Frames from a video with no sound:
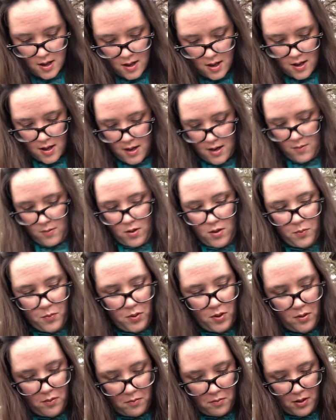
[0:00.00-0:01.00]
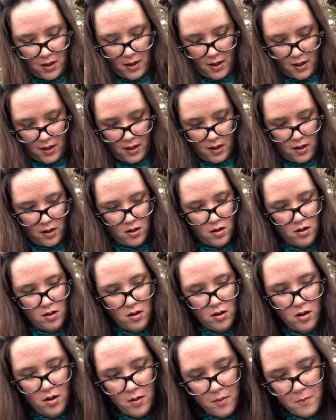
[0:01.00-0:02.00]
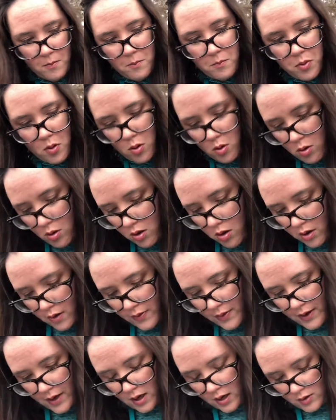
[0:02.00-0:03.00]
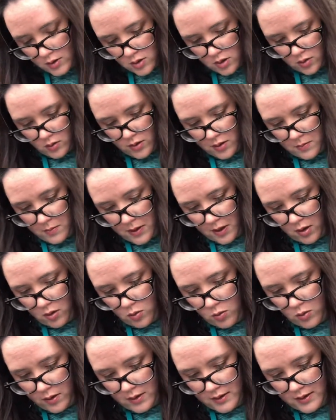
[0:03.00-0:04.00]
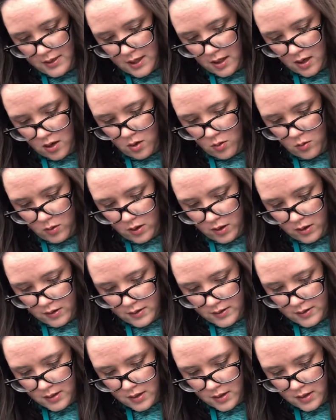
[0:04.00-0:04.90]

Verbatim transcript: And I'm gonna put my bowl on there. I'll start with a bigger one and see how it works.